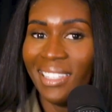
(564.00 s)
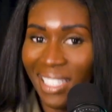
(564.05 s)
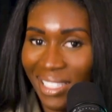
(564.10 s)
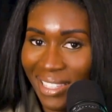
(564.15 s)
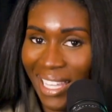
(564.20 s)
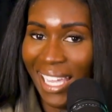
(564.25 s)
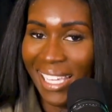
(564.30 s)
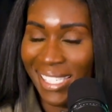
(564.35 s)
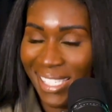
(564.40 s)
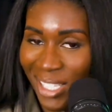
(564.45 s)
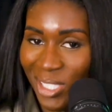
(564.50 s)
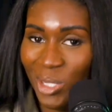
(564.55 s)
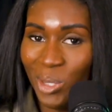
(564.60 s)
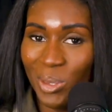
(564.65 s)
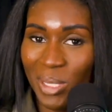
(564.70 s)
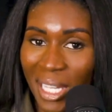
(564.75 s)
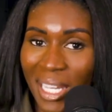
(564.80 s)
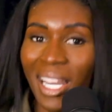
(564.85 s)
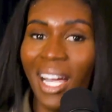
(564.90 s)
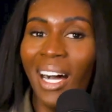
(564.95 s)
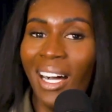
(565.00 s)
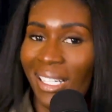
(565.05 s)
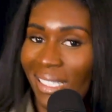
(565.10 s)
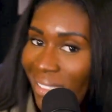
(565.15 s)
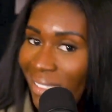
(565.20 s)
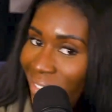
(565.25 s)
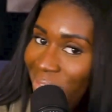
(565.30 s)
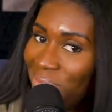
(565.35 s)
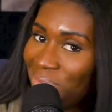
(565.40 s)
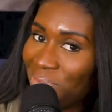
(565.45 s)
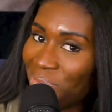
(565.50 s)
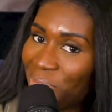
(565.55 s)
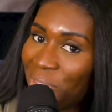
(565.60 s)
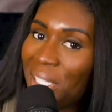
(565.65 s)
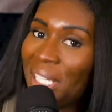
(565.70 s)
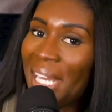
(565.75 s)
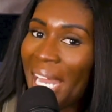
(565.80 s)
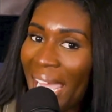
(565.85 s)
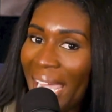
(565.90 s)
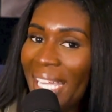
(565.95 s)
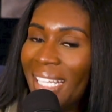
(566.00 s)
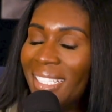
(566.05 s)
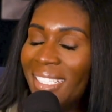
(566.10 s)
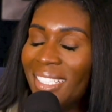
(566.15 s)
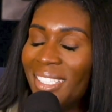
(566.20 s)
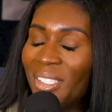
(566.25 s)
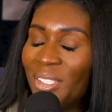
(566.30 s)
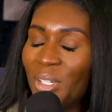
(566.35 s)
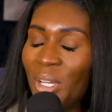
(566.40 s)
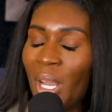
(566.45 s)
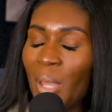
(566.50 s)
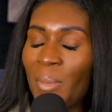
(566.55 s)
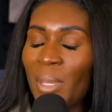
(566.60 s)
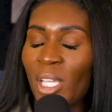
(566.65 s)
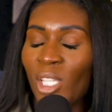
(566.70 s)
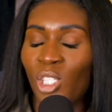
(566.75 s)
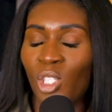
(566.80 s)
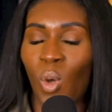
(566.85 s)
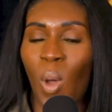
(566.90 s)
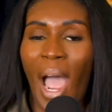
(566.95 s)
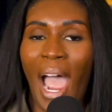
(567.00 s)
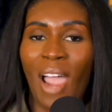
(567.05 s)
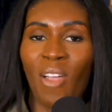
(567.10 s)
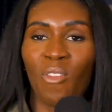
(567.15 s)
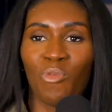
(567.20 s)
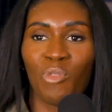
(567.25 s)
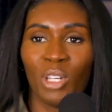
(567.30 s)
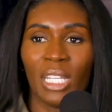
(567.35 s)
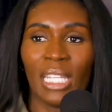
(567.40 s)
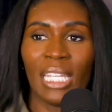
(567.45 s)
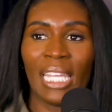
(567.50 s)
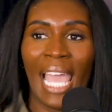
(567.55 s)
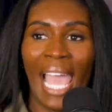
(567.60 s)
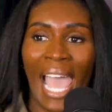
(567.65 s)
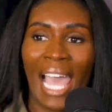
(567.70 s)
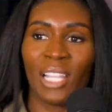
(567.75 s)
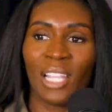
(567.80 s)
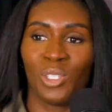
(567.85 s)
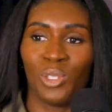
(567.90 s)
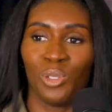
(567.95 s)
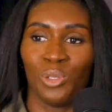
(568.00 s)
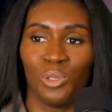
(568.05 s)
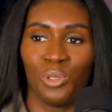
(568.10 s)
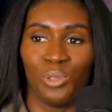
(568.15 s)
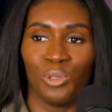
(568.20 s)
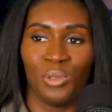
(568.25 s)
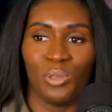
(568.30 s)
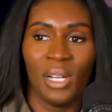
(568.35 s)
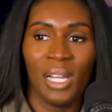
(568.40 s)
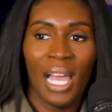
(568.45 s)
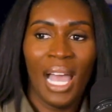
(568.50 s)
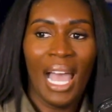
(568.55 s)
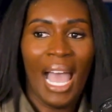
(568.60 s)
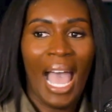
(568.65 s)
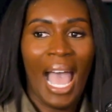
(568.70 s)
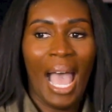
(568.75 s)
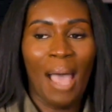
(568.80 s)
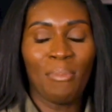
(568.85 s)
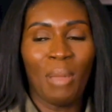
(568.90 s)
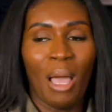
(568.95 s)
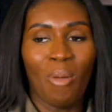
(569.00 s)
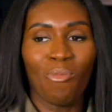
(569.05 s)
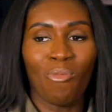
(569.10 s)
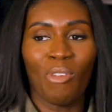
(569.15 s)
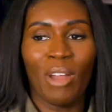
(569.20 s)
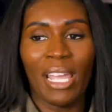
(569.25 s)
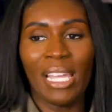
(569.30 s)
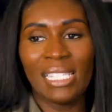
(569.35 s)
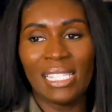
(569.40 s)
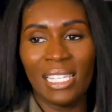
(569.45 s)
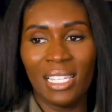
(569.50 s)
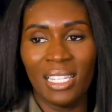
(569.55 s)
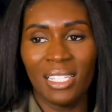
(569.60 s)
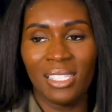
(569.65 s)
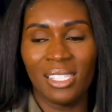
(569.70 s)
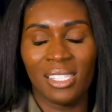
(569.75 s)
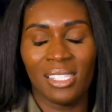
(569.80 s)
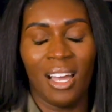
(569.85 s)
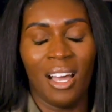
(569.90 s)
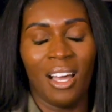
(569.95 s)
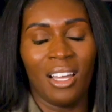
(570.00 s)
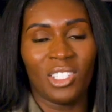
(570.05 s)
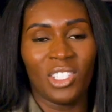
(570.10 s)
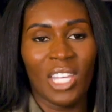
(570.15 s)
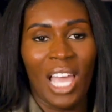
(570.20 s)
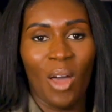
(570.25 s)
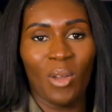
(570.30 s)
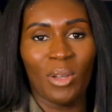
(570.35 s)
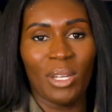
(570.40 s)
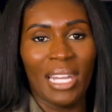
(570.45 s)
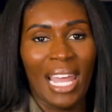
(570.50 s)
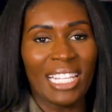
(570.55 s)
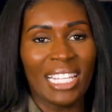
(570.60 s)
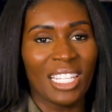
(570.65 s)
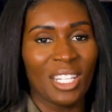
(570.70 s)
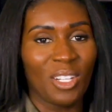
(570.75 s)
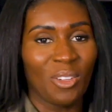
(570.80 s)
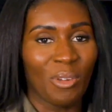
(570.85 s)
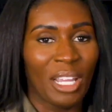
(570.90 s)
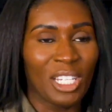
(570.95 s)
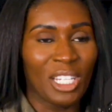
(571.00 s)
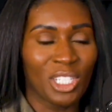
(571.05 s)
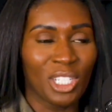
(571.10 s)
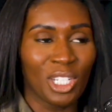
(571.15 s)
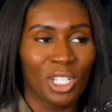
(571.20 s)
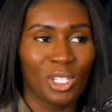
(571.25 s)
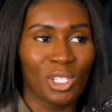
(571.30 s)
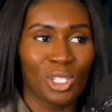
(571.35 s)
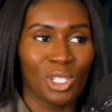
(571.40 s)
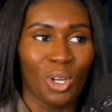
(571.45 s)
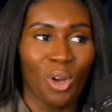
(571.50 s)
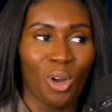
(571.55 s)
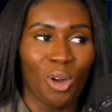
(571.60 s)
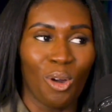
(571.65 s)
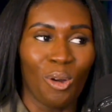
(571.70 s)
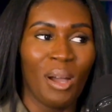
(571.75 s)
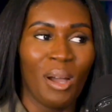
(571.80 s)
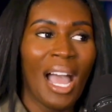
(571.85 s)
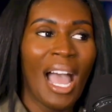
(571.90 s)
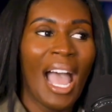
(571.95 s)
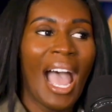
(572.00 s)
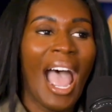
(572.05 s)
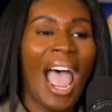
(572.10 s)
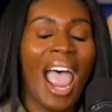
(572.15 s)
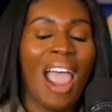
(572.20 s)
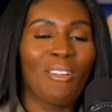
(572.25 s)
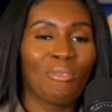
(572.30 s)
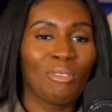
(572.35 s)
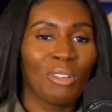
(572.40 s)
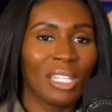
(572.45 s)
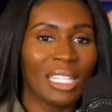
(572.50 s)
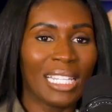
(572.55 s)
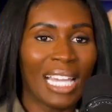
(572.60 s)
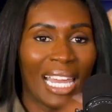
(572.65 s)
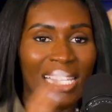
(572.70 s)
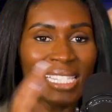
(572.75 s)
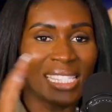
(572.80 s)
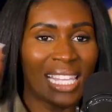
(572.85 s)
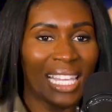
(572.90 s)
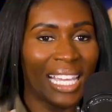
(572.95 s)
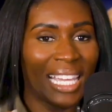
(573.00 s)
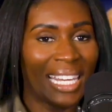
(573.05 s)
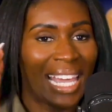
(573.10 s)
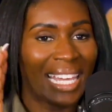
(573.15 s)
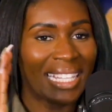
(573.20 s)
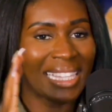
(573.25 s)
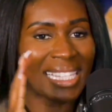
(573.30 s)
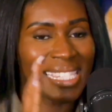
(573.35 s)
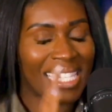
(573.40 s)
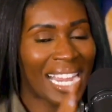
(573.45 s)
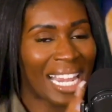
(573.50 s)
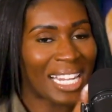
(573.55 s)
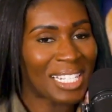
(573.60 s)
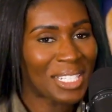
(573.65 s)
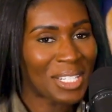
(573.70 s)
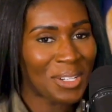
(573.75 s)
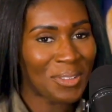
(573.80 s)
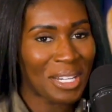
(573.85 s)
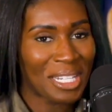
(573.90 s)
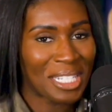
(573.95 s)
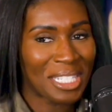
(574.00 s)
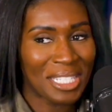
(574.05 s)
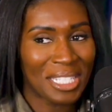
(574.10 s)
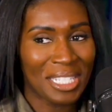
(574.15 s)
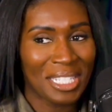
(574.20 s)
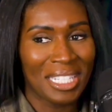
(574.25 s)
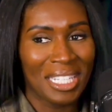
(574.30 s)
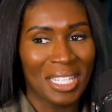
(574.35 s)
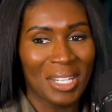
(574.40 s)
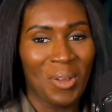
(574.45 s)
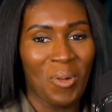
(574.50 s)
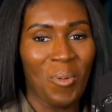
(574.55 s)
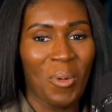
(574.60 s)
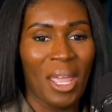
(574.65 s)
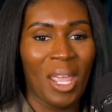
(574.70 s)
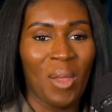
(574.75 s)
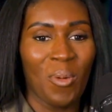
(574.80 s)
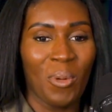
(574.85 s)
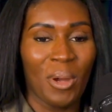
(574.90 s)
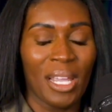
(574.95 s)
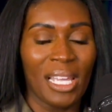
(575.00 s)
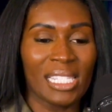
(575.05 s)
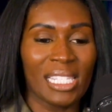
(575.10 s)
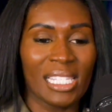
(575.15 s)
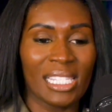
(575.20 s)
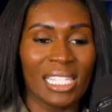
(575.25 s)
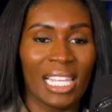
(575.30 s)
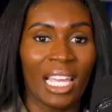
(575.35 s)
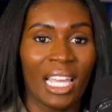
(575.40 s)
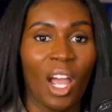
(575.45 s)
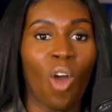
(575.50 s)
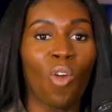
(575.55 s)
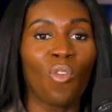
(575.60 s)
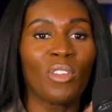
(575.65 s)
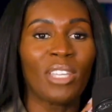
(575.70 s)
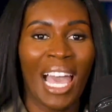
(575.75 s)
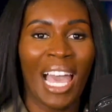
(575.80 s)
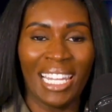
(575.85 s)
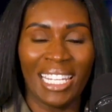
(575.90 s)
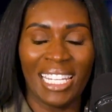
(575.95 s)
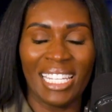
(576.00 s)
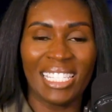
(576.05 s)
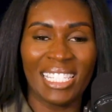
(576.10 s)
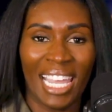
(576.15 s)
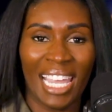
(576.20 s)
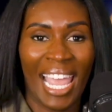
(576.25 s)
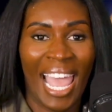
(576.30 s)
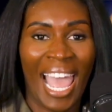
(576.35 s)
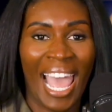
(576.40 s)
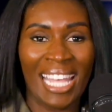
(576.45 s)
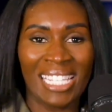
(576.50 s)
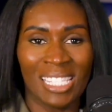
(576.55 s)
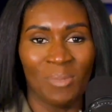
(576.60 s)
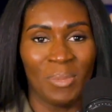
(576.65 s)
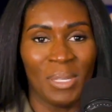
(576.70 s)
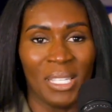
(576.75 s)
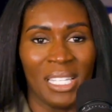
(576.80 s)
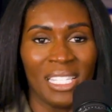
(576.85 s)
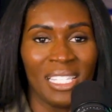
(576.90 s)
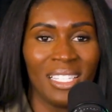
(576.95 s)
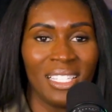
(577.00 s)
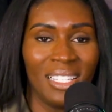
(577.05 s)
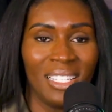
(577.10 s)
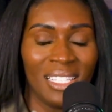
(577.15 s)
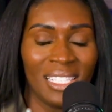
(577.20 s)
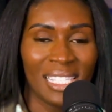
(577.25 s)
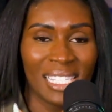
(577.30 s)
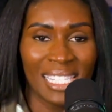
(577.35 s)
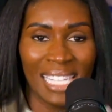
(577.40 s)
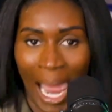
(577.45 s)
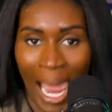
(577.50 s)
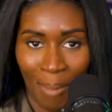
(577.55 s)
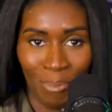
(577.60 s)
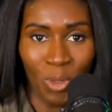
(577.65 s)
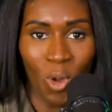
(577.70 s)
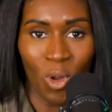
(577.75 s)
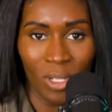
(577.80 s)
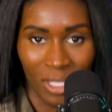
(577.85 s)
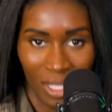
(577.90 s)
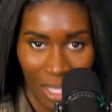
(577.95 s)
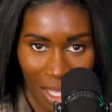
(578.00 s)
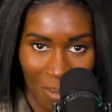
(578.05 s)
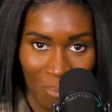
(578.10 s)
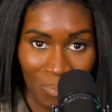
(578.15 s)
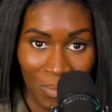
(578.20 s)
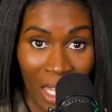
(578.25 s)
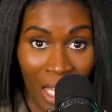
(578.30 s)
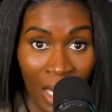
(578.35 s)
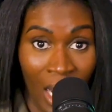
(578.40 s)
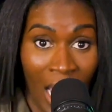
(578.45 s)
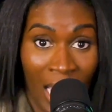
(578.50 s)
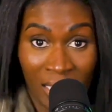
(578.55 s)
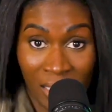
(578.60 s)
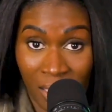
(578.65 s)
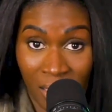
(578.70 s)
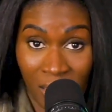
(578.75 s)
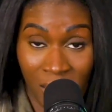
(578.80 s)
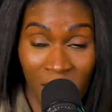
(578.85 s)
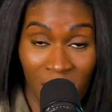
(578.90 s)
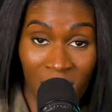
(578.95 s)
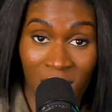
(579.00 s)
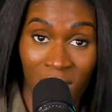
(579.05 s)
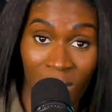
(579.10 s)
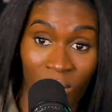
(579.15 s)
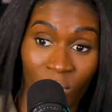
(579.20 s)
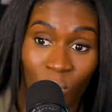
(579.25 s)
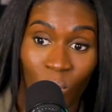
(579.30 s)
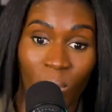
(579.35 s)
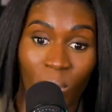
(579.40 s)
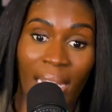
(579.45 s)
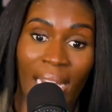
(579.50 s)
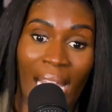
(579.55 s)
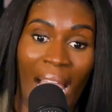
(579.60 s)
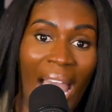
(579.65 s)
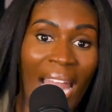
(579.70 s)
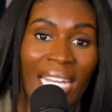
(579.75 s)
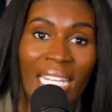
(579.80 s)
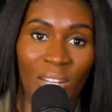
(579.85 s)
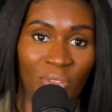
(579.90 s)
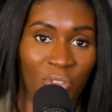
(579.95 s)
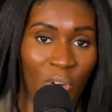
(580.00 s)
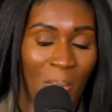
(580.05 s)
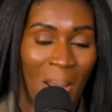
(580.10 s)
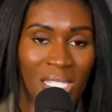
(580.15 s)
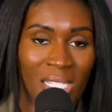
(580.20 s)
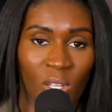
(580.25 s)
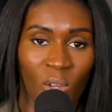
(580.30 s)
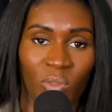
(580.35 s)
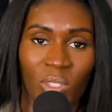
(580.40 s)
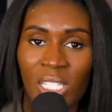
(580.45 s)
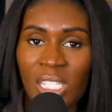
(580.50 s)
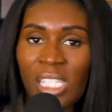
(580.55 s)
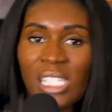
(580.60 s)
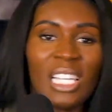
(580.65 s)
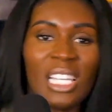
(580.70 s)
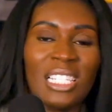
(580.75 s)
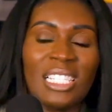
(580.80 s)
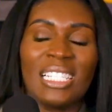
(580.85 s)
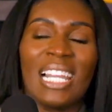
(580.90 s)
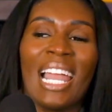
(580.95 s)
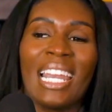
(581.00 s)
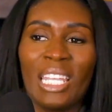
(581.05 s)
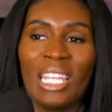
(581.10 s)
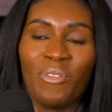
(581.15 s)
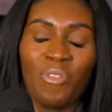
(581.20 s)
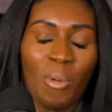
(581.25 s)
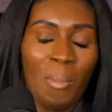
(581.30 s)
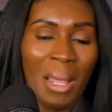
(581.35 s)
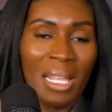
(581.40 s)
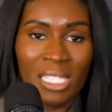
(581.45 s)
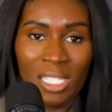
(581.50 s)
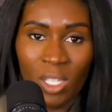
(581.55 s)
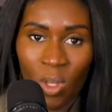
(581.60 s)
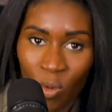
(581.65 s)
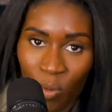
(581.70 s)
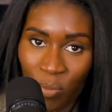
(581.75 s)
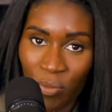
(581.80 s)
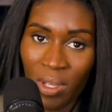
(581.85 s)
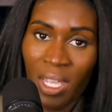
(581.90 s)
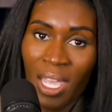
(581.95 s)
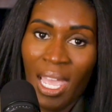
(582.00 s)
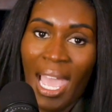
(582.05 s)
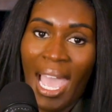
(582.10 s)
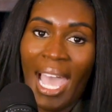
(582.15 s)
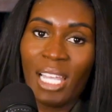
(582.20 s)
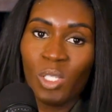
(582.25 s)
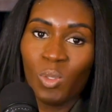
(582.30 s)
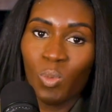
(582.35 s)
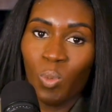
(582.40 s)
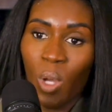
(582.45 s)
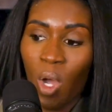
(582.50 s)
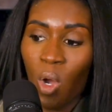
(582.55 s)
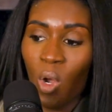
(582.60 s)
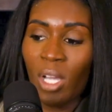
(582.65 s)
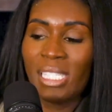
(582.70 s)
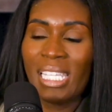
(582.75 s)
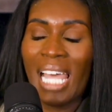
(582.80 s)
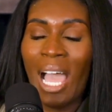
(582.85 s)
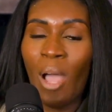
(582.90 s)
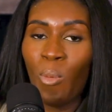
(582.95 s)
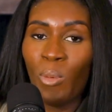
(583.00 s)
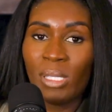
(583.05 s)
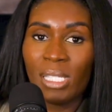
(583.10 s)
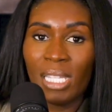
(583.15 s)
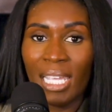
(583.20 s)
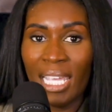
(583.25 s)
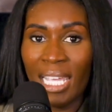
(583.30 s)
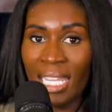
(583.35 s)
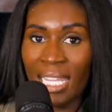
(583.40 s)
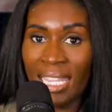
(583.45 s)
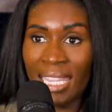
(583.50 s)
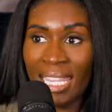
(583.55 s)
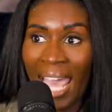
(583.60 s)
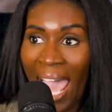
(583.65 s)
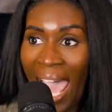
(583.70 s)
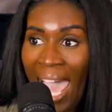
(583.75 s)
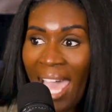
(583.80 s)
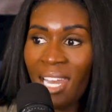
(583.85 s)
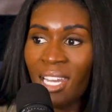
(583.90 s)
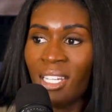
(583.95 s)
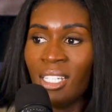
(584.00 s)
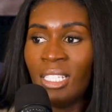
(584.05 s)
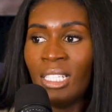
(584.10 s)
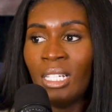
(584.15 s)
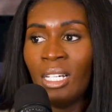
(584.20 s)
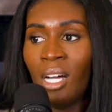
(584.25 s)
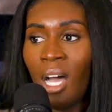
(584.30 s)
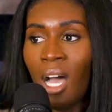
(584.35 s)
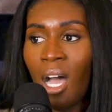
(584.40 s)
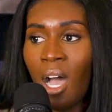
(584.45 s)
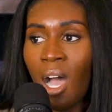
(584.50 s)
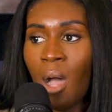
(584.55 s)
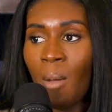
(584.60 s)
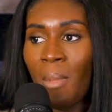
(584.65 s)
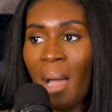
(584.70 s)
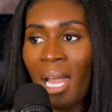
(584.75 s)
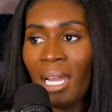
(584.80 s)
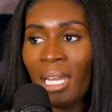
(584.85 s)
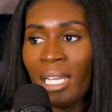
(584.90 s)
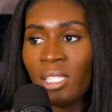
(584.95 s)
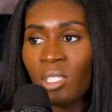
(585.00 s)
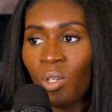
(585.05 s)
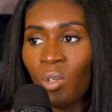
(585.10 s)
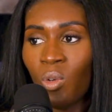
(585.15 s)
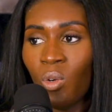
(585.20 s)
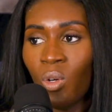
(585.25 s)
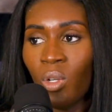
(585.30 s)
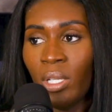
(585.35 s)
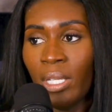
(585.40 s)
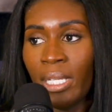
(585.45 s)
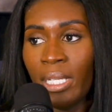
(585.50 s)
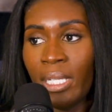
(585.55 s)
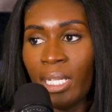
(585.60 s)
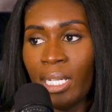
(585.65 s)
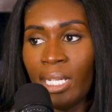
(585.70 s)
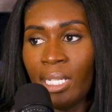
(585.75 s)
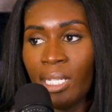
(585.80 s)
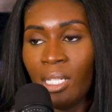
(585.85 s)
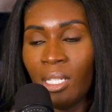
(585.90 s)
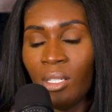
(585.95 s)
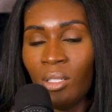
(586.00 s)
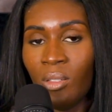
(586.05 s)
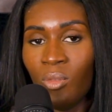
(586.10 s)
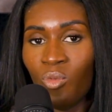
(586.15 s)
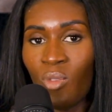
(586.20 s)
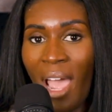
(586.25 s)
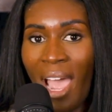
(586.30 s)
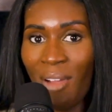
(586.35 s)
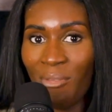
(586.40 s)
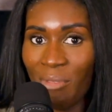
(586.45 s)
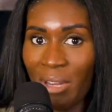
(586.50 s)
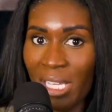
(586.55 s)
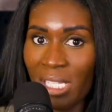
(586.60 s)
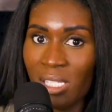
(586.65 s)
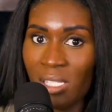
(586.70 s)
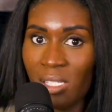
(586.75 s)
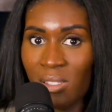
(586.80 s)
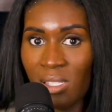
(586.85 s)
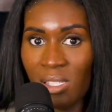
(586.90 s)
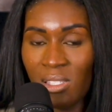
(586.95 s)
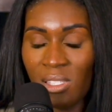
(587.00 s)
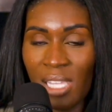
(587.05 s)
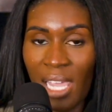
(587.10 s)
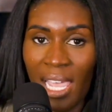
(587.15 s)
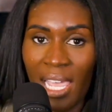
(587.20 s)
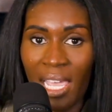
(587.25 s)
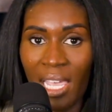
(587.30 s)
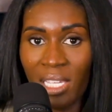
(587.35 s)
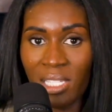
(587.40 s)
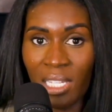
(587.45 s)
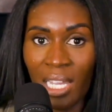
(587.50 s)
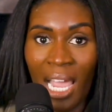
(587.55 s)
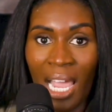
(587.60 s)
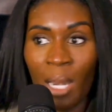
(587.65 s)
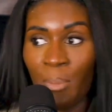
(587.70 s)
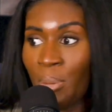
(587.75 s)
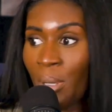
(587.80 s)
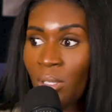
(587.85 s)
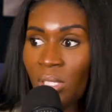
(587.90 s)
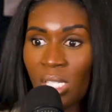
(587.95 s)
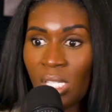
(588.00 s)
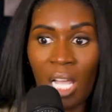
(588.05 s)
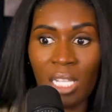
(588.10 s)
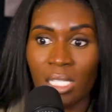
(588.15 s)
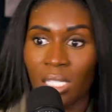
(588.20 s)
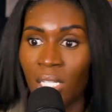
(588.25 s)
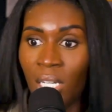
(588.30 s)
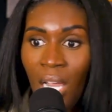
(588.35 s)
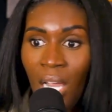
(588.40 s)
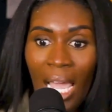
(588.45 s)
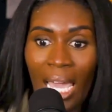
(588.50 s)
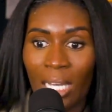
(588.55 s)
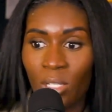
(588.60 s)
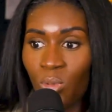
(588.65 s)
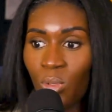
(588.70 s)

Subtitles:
Did they send you dinner for the night? You know what I mean? So I really had to, I'm raising a child in that generation. So I really got to stay connected to that generation in a way where it's just like a reality check has to be slapped on them and us in general. Like I need it for myself. This discussion I need for myself as well. Cause I was in that, I like to call it rat race stage. I gotta put out this content. I